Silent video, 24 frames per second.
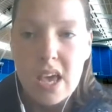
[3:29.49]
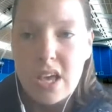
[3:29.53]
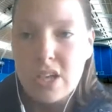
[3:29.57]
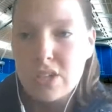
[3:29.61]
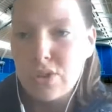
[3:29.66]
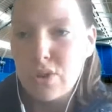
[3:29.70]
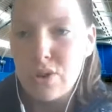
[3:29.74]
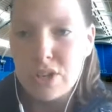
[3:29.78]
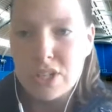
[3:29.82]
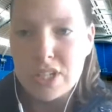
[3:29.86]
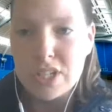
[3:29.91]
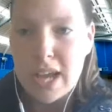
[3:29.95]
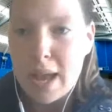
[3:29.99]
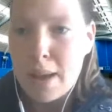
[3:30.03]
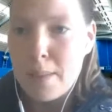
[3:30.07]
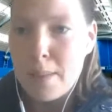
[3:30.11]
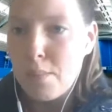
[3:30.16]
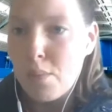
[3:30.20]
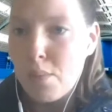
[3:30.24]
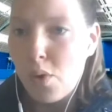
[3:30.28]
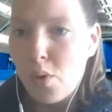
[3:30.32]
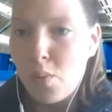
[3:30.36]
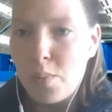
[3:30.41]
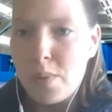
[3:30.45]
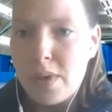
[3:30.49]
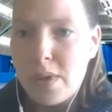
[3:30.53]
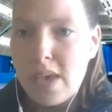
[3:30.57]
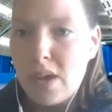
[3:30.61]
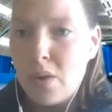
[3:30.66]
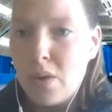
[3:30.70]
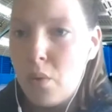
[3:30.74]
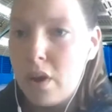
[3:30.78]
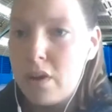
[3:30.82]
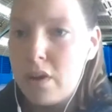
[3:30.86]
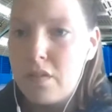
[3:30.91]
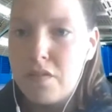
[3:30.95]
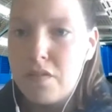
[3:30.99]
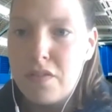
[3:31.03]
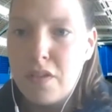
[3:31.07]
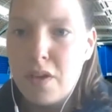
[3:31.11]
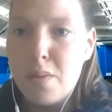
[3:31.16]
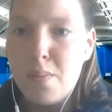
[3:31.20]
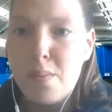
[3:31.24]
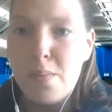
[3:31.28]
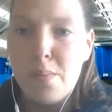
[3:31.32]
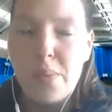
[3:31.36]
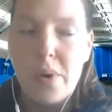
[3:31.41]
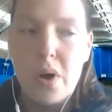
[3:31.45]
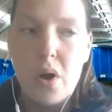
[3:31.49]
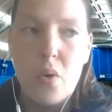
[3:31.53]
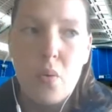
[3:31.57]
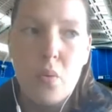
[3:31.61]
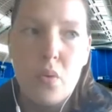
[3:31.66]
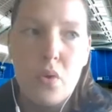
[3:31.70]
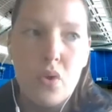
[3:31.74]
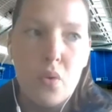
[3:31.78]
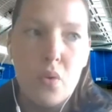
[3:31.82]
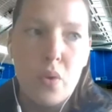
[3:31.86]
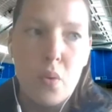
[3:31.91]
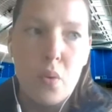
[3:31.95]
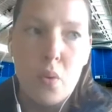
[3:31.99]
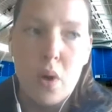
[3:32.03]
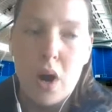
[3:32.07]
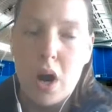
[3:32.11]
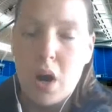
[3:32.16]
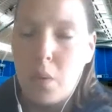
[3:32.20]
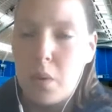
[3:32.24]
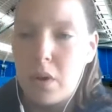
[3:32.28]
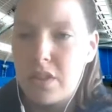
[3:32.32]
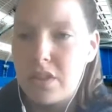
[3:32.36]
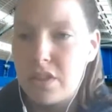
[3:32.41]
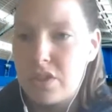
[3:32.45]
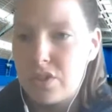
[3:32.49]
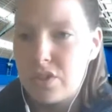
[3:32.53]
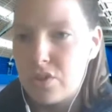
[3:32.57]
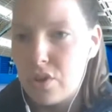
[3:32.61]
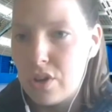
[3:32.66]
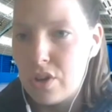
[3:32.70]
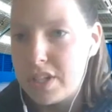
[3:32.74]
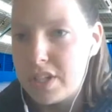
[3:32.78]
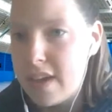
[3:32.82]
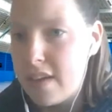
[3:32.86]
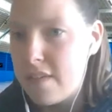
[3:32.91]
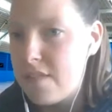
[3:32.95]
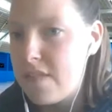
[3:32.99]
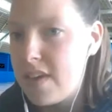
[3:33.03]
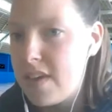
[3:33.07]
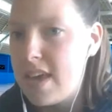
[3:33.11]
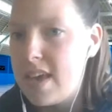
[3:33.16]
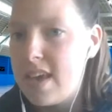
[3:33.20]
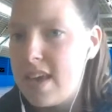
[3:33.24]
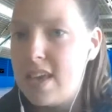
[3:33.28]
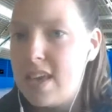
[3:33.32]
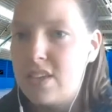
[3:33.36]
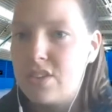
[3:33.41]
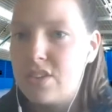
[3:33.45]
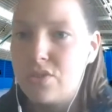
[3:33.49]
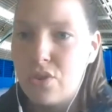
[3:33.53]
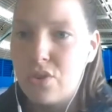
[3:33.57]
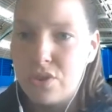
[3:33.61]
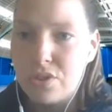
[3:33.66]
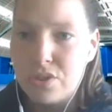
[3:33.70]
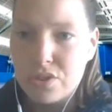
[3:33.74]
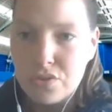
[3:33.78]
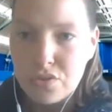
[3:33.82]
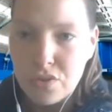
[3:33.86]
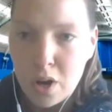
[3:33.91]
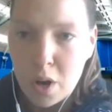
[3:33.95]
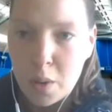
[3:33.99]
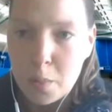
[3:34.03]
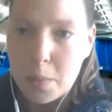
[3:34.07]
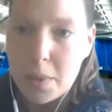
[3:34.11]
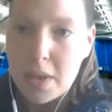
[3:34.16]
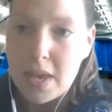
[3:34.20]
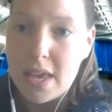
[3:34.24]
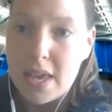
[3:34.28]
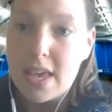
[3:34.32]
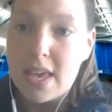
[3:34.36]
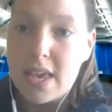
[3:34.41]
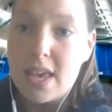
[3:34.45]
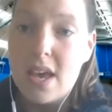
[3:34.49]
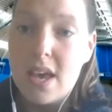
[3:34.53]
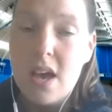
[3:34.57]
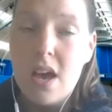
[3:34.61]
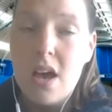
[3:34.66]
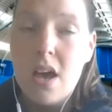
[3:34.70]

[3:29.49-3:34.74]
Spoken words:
Scottish Handball being one of them, but you know, we work with the Scottish FA, Scottish Rugby,